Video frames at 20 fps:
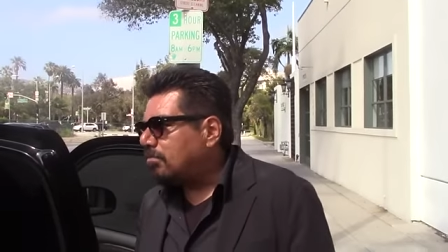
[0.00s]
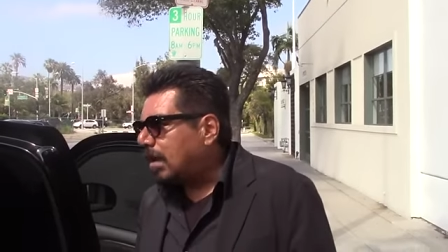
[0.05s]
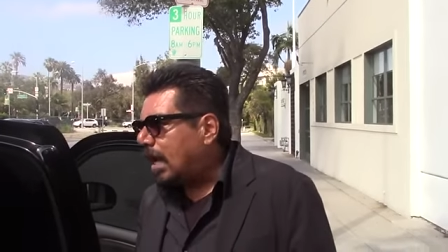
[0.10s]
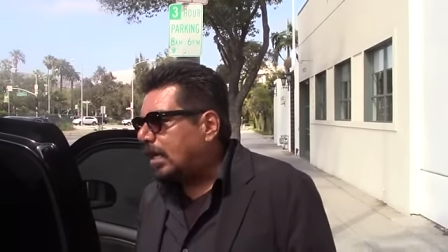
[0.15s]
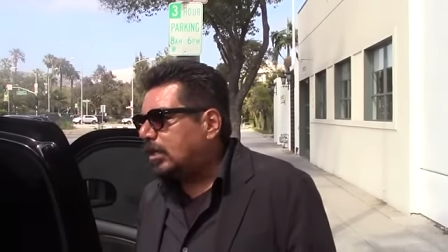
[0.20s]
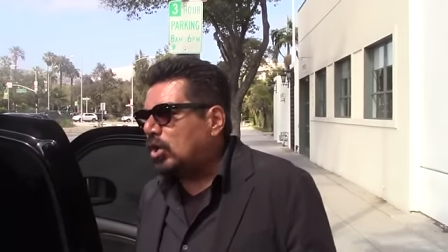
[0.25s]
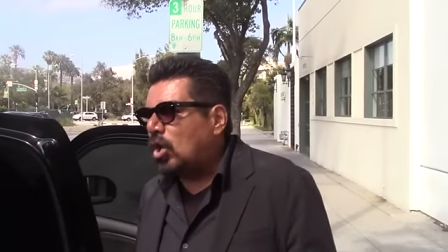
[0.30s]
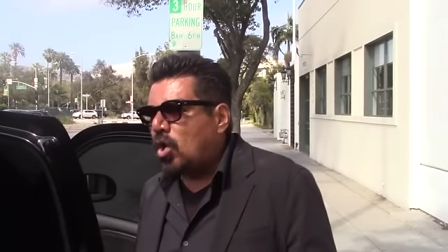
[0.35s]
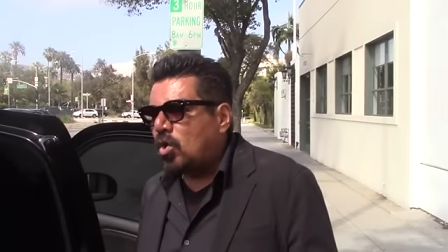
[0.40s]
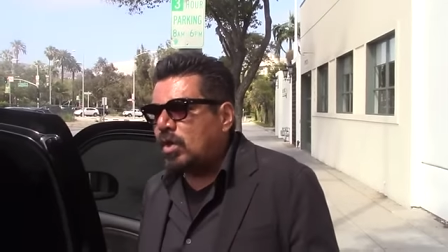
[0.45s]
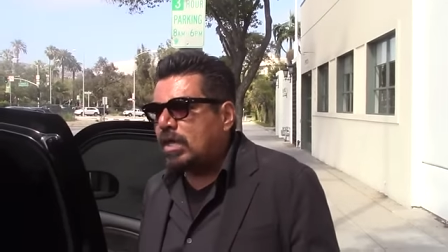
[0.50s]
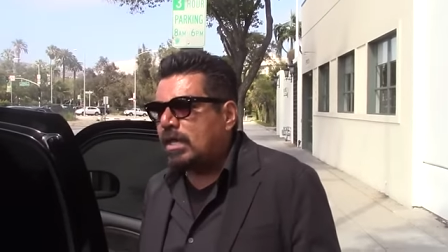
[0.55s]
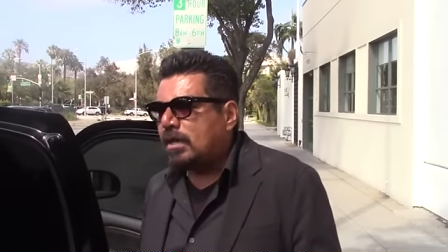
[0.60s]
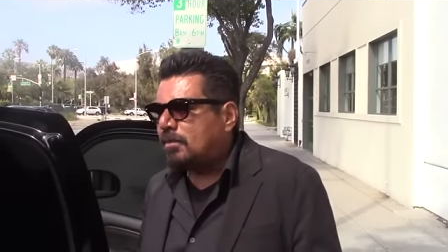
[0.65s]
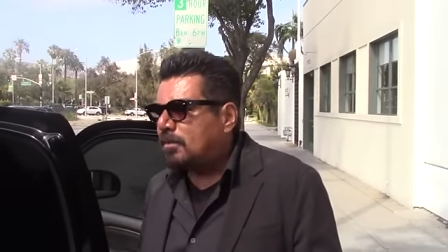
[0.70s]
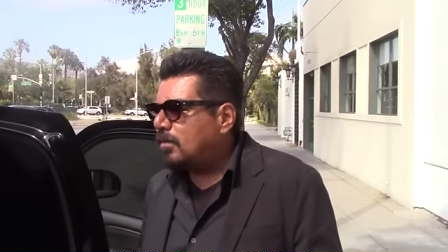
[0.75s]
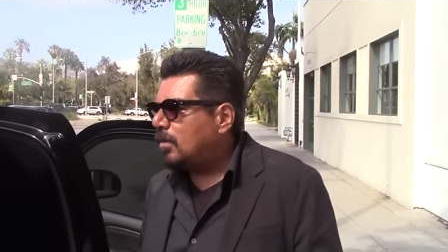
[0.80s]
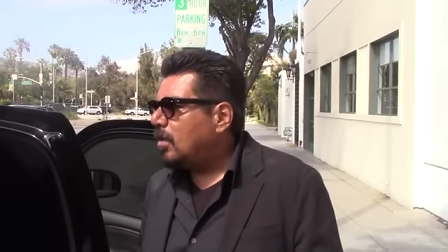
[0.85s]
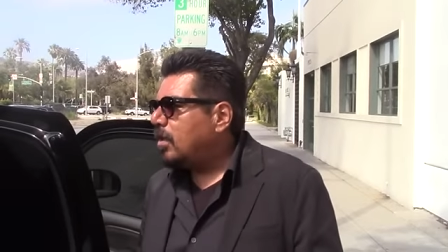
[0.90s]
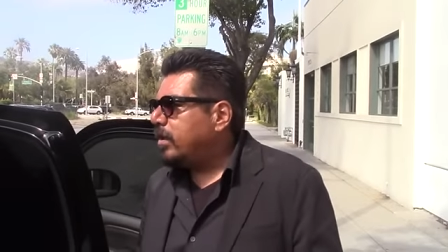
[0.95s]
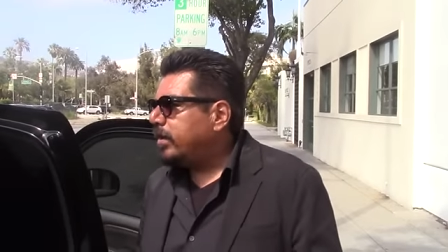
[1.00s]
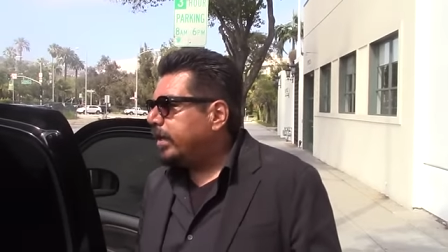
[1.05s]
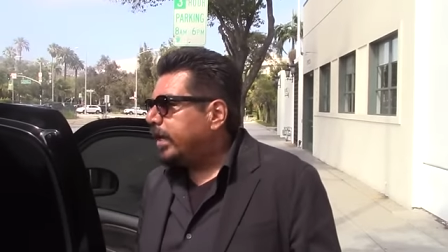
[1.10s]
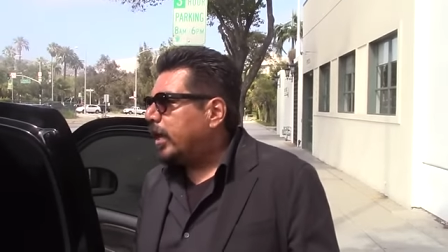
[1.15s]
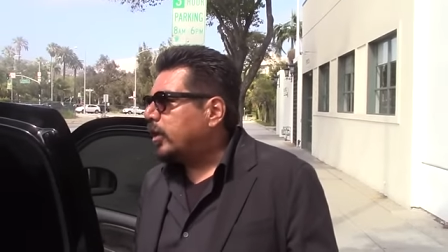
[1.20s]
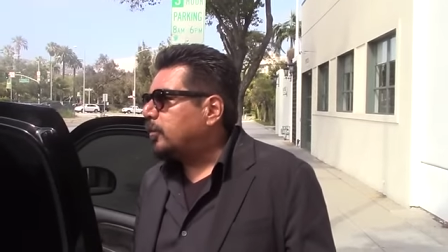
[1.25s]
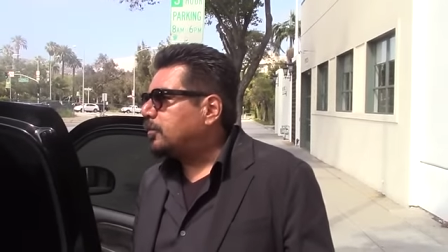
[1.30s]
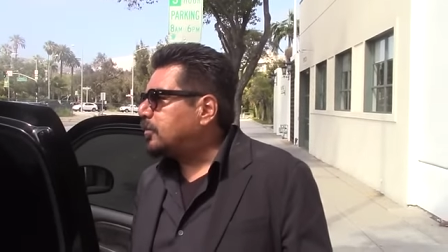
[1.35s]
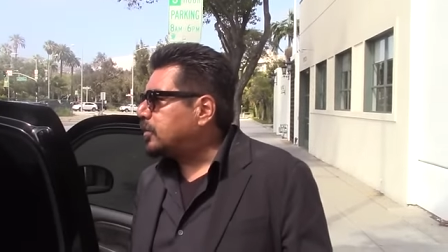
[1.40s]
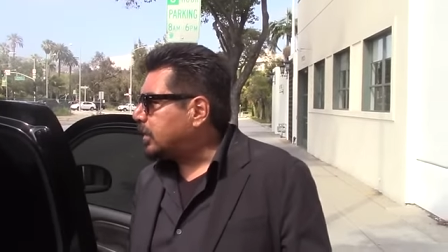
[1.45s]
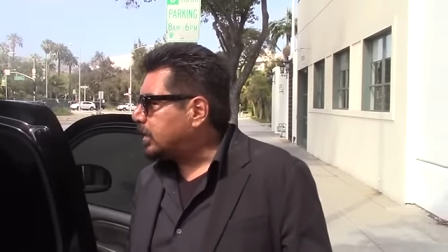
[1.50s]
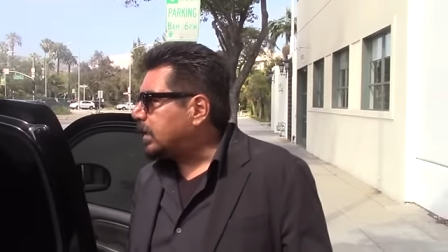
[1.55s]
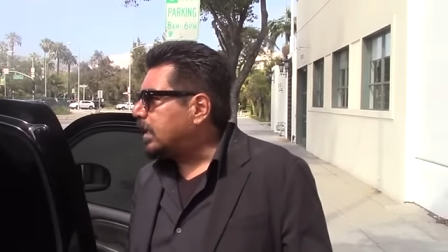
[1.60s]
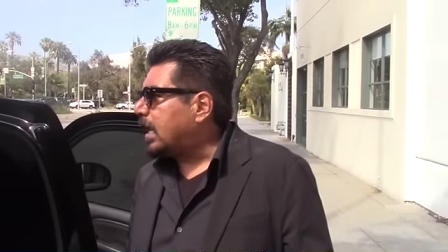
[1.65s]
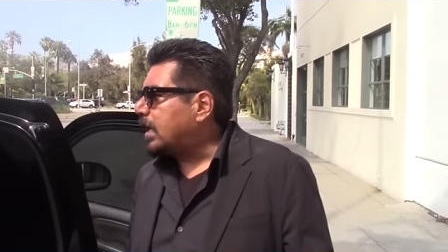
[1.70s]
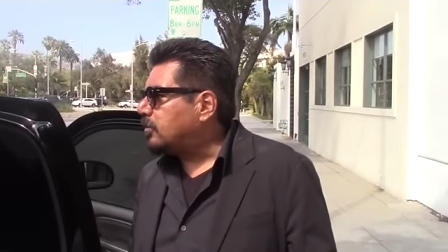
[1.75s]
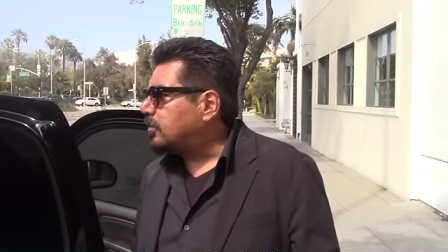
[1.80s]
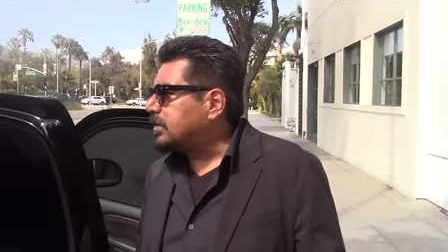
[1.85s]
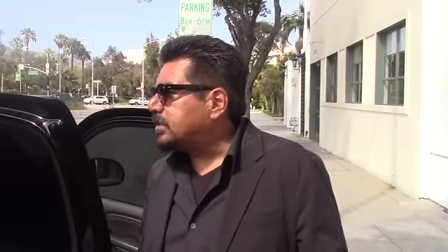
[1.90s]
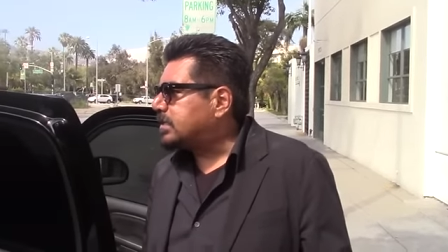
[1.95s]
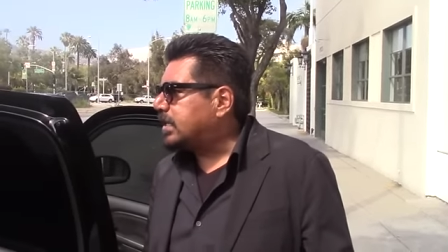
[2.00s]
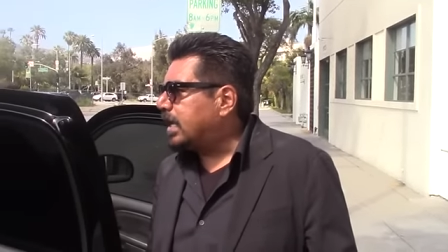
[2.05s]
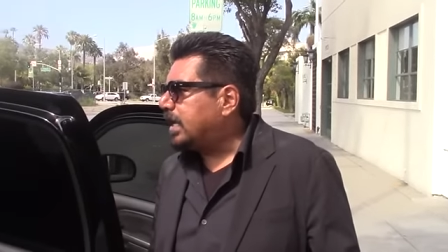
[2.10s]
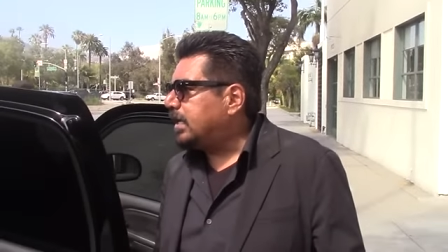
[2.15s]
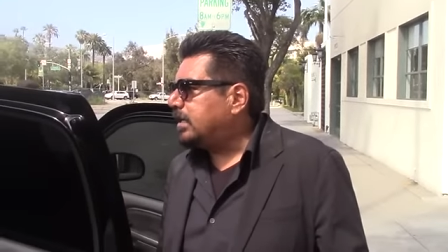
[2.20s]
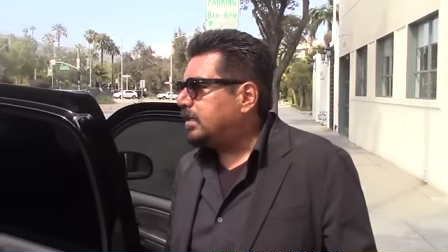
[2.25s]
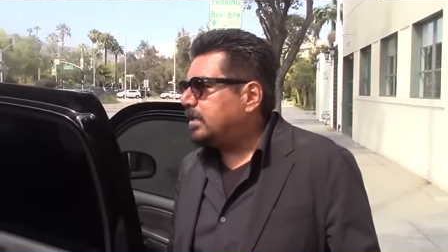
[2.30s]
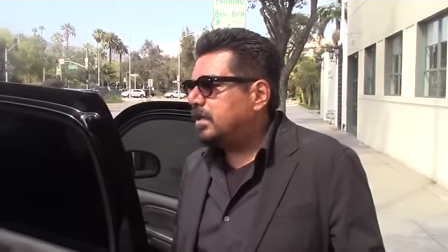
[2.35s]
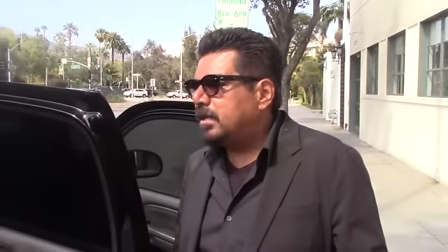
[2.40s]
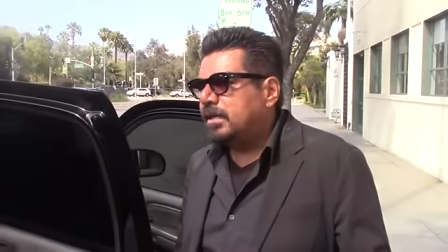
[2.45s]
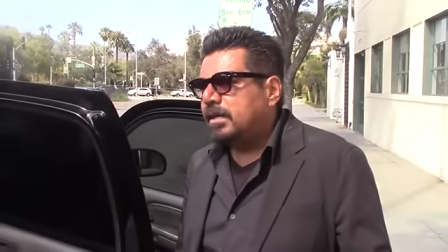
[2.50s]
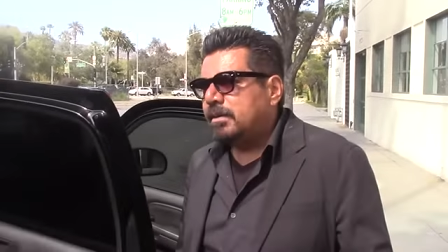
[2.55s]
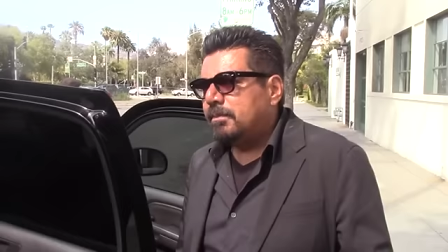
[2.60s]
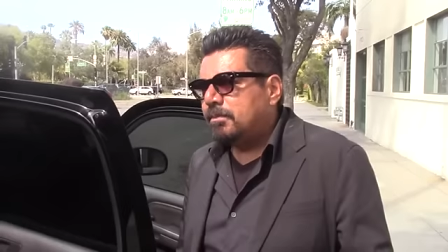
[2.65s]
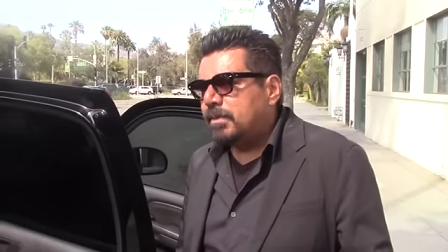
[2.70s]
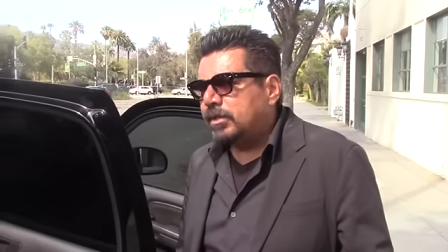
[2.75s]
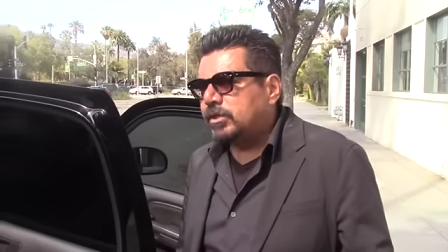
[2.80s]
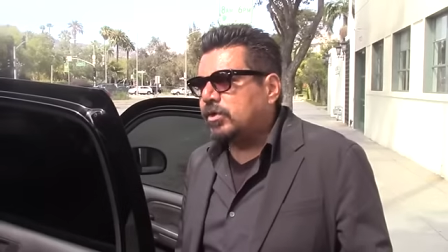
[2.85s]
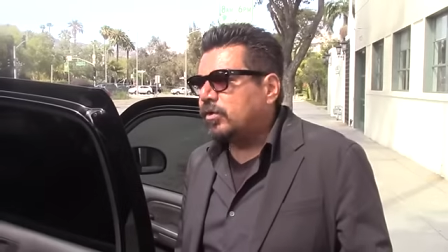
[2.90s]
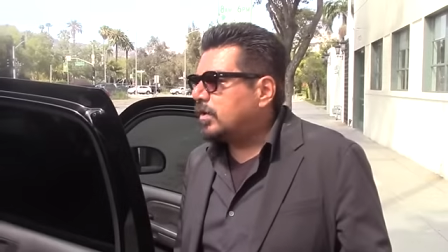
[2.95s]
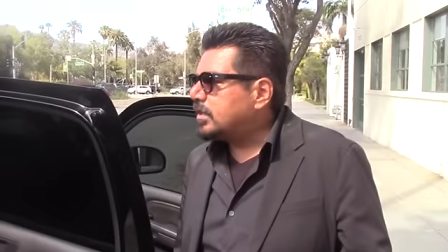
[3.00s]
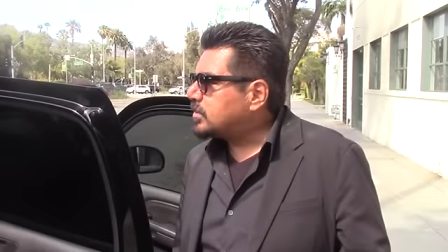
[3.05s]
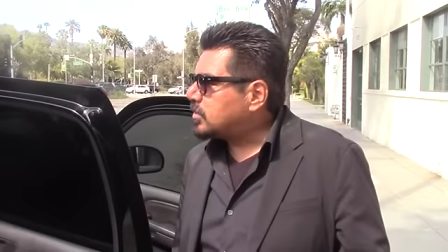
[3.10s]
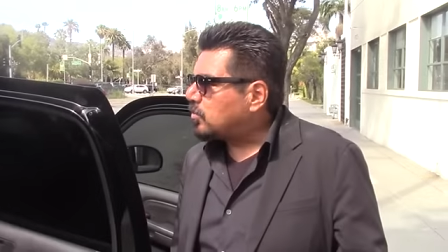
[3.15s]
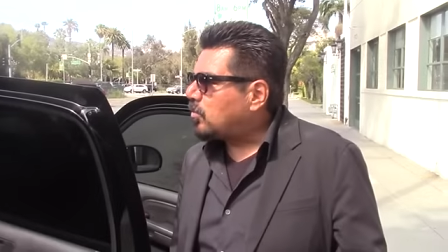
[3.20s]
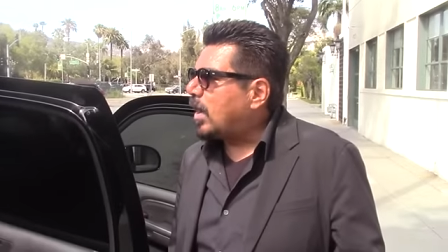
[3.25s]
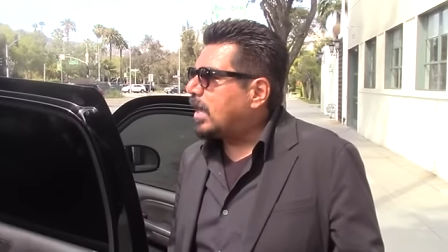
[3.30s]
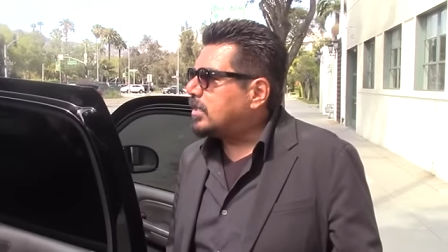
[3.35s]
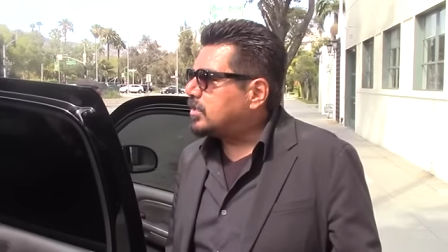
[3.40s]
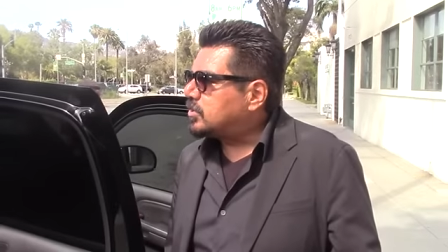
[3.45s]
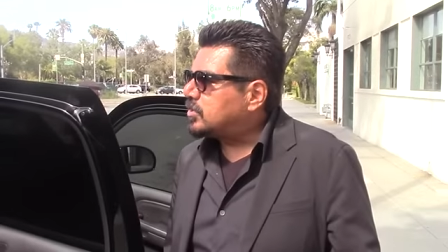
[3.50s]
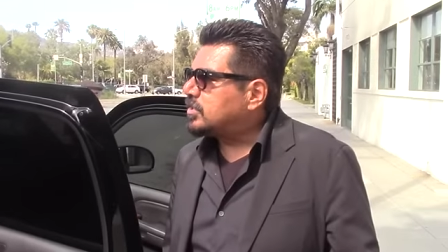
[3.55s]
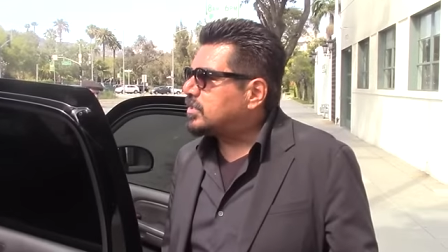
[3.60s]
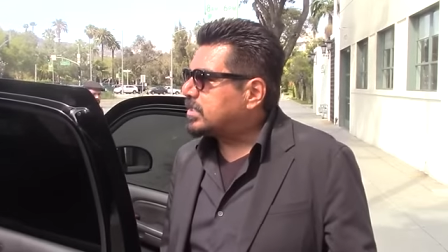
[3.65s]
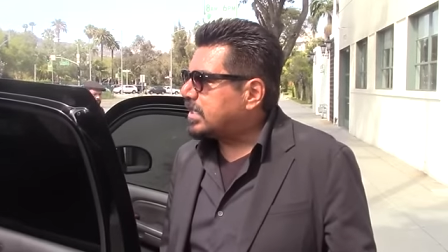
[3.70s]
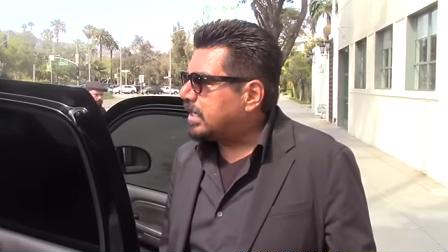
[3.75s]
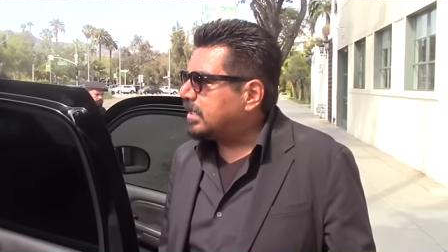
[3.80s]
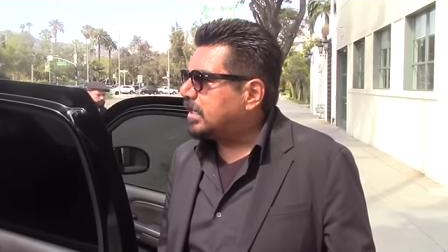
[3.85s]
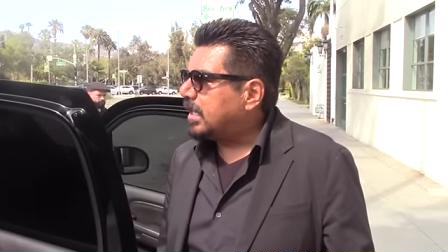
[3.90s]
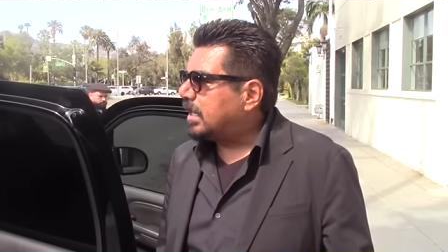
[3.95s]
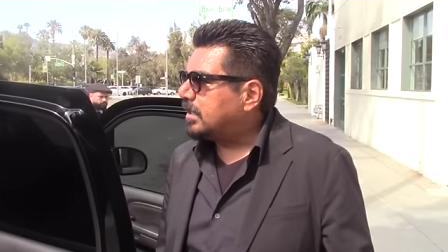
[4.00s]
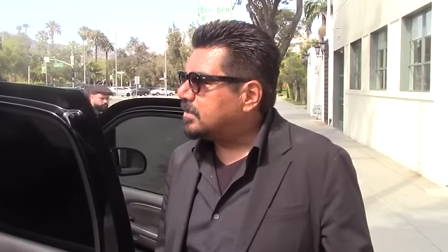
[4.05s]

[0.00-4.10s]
I know him. I don't particularly like what he's saying, but there is a right to say that.